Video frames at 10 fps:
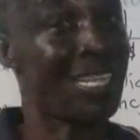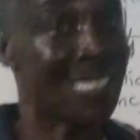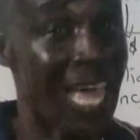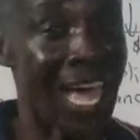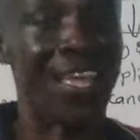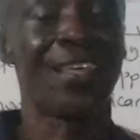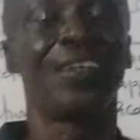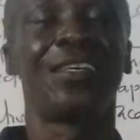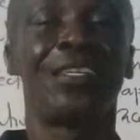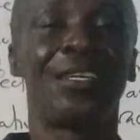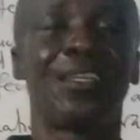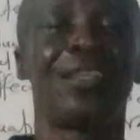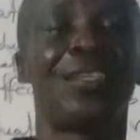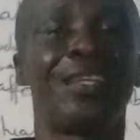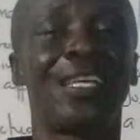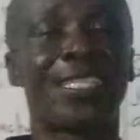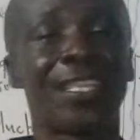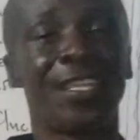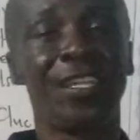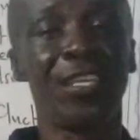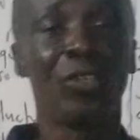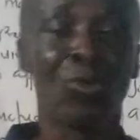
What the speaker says: is high, then certainly you